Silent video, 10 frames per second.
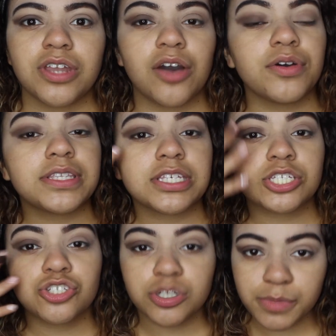now it's
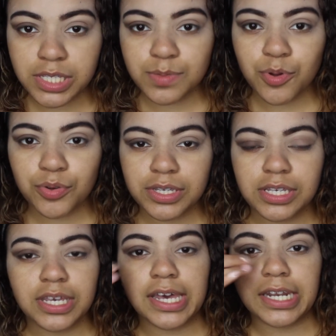extremely
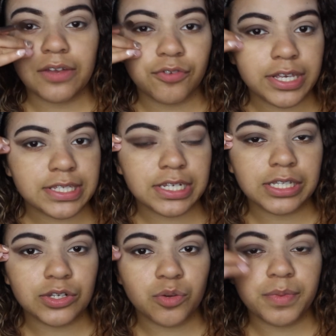smoky, and I raised it a
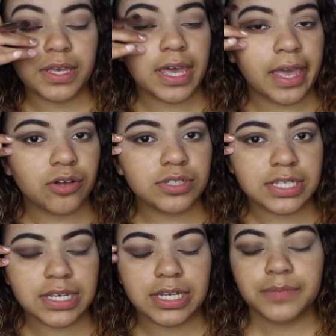little bit,
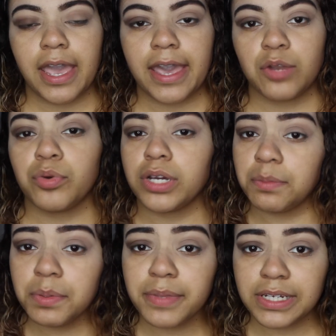angled it, and we're
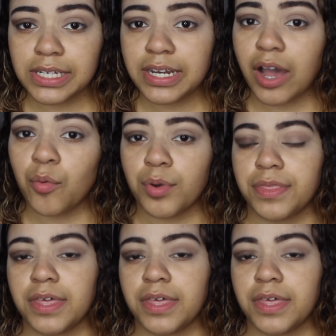going to be blending it out with